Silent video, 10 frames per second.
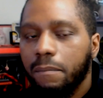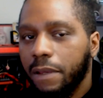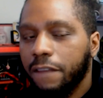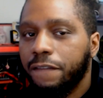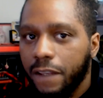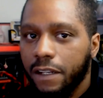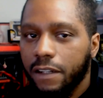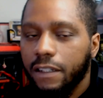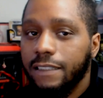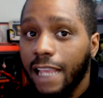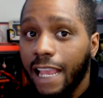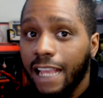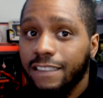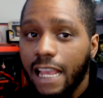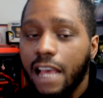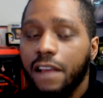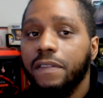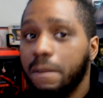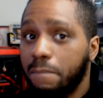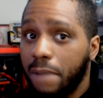Bitdefender is hands
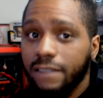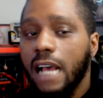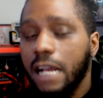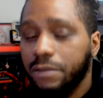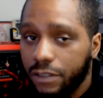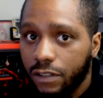down the best option